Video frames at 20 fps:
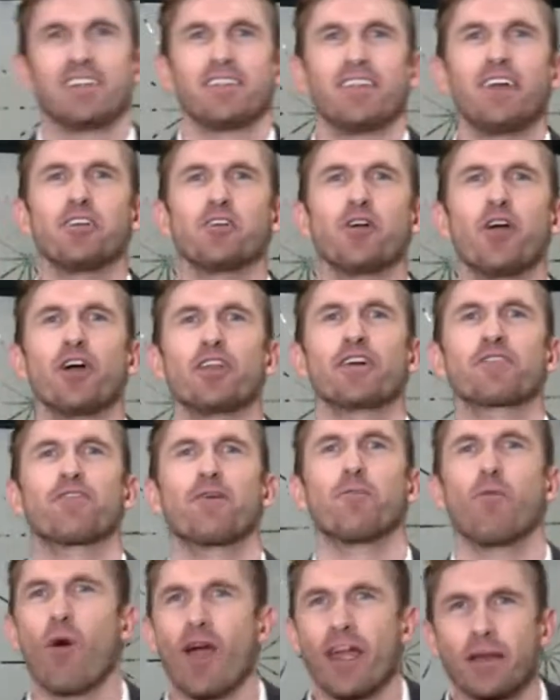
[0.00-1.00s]
There you heard it
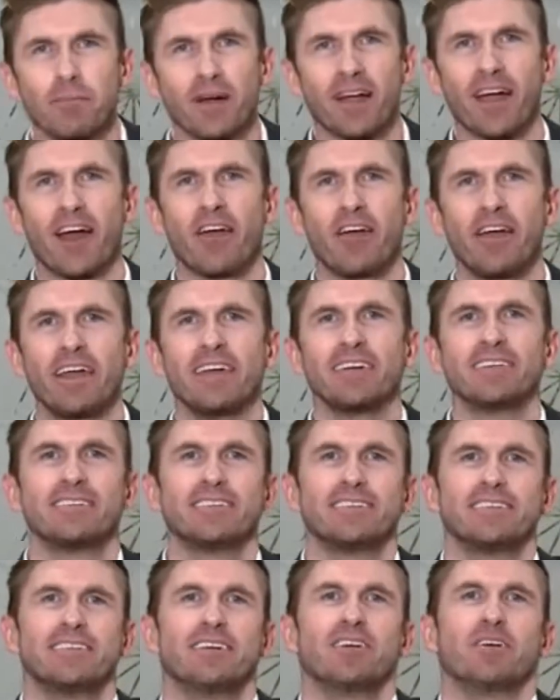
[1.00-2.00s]
from Wayne McCurry.
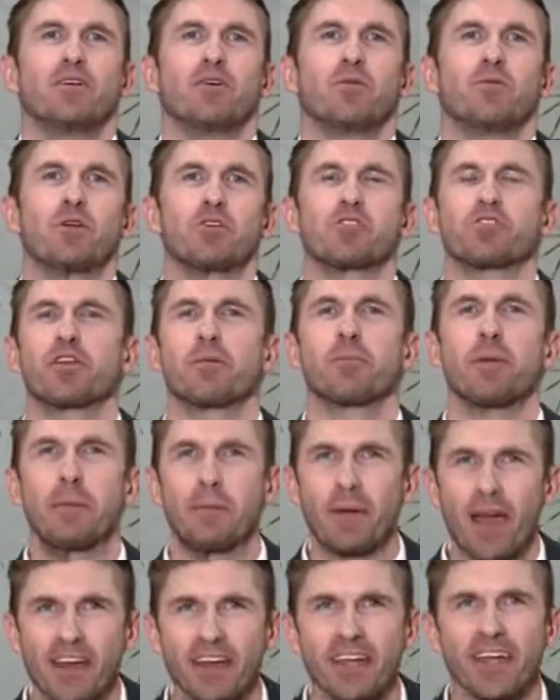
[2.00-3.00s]
We shouldn't be
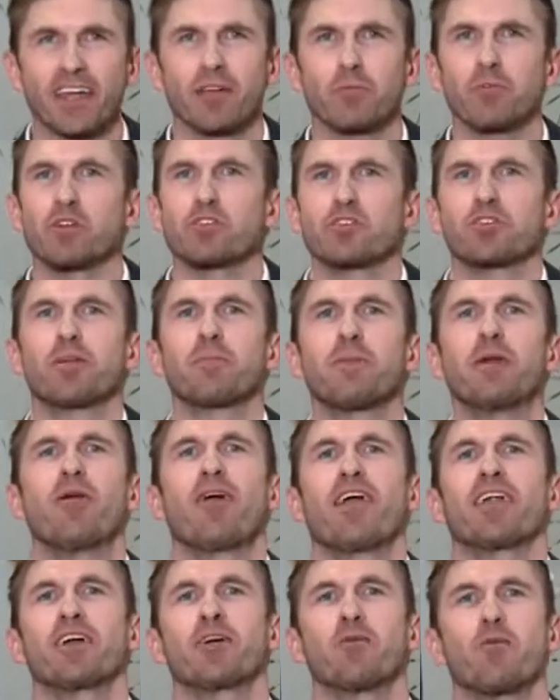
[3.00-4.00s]
panicking. We shouldn't be
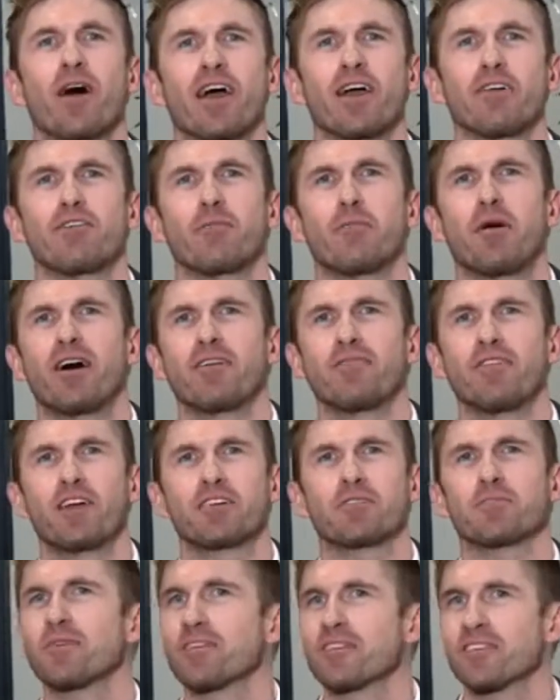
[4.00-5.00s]
running away from our
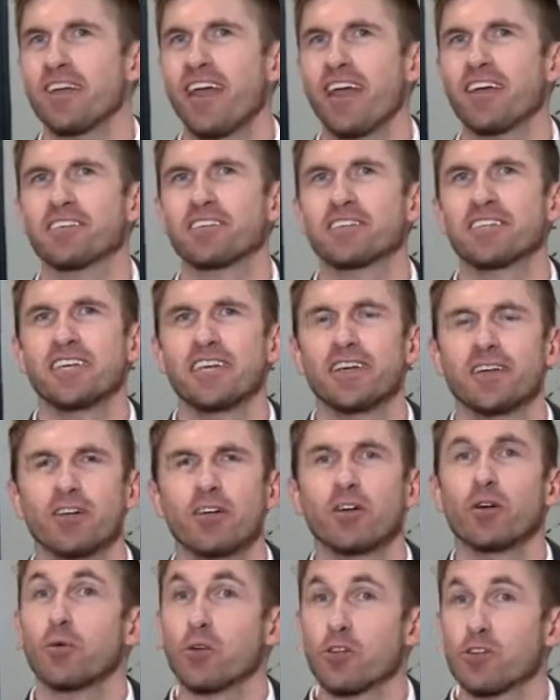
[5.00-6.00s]
investments and exiting.
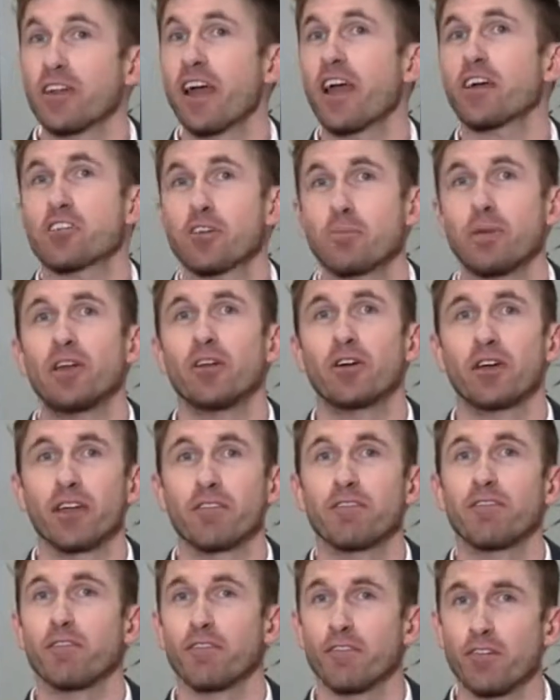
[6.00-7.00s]
We should actually be
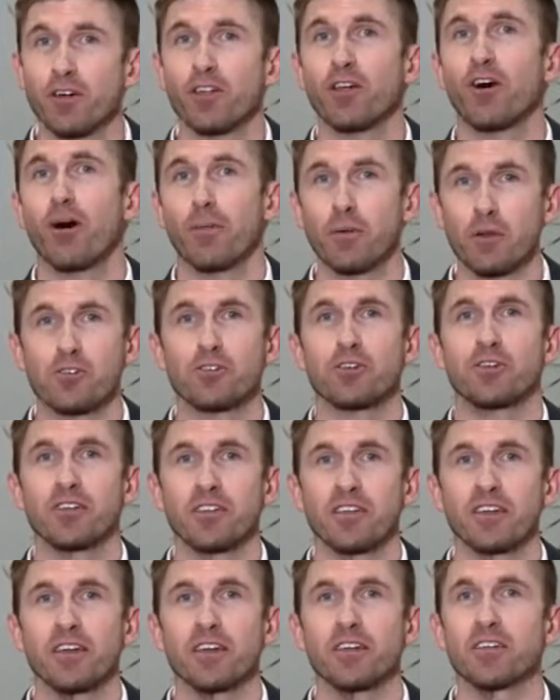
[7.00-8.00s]
looking for further
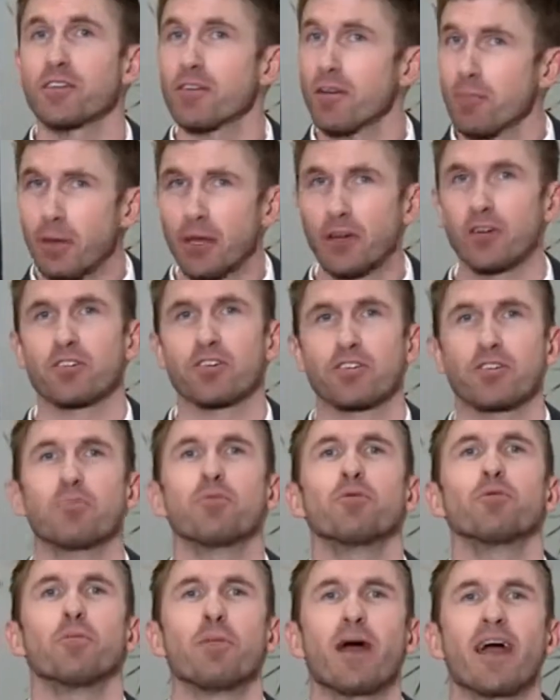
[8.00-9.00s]
opportunities because of the
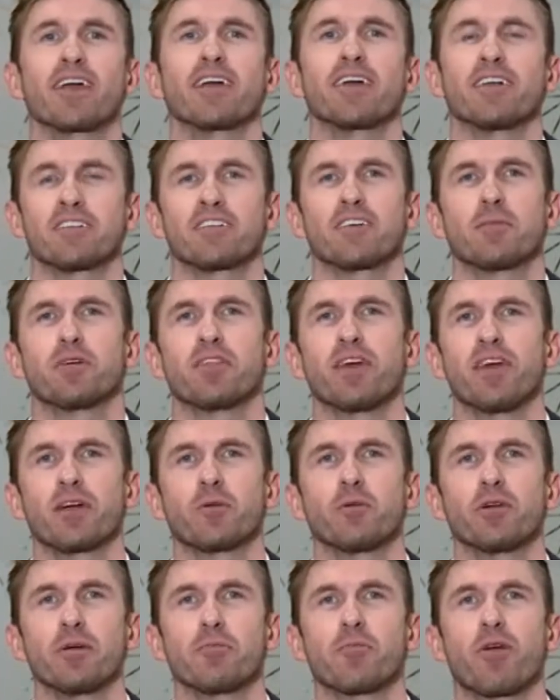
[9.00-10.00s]
pullback in some of the
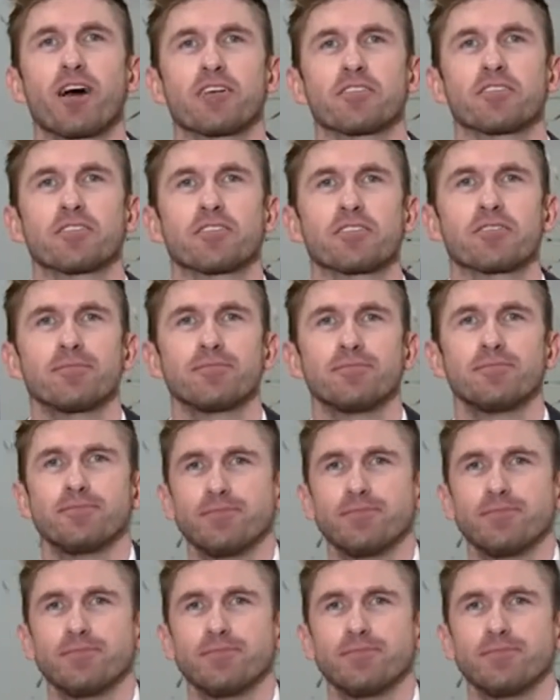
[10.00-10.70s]
equity prices.